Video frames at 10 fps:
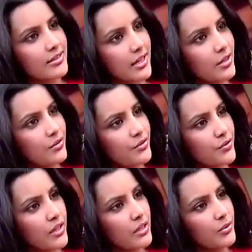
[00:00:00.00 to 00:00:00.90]
to kind of
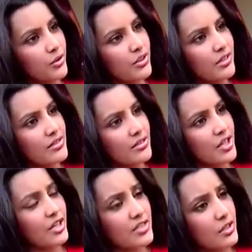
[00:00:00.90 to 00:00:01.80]
develop new things and
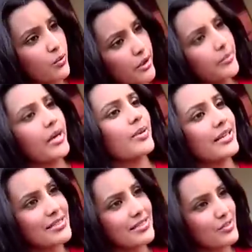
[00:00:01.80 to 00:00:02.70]
try to see what my
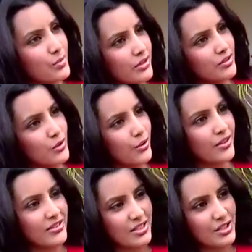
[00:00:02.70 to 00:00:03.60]
place is with this
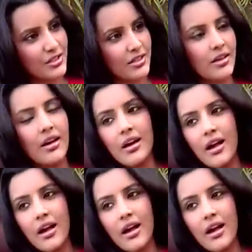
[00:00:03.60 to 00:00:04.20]
organization and